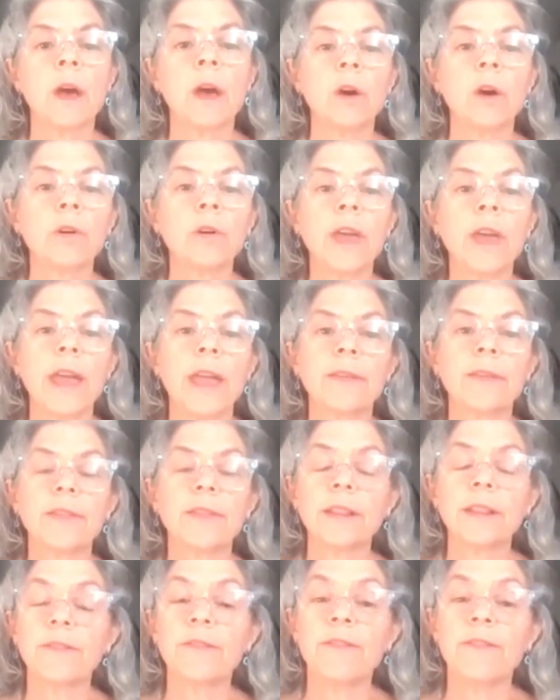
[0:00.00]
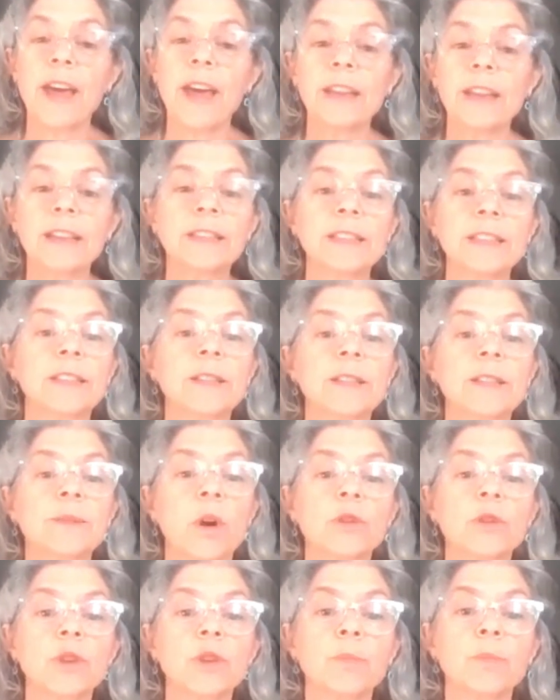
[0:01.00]
Okay, the lymphatic system
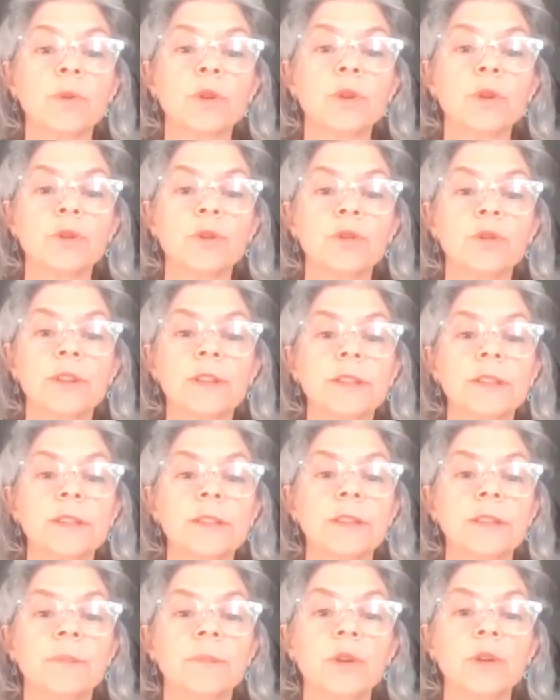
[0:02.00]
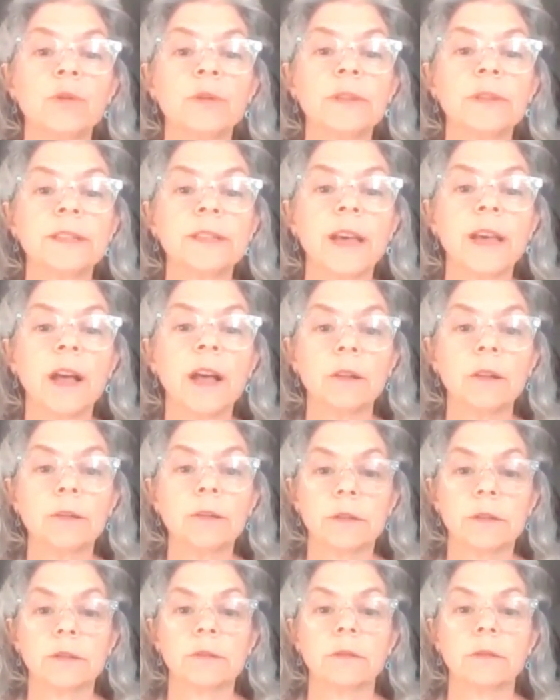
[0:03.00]
also produces immune
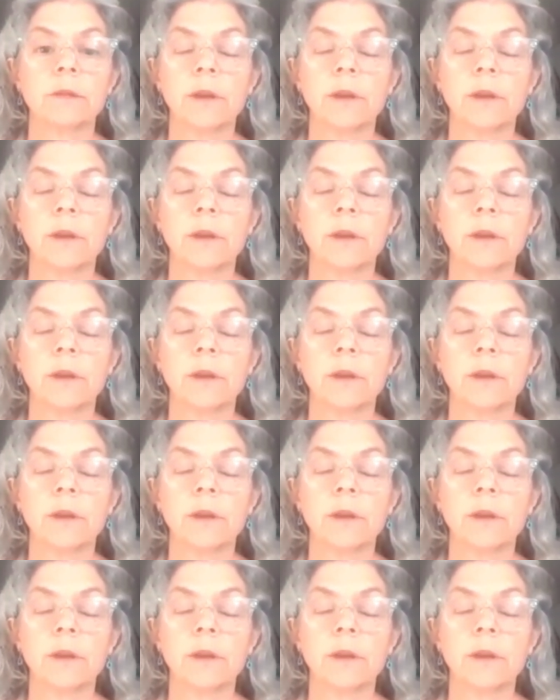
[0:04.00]
cells.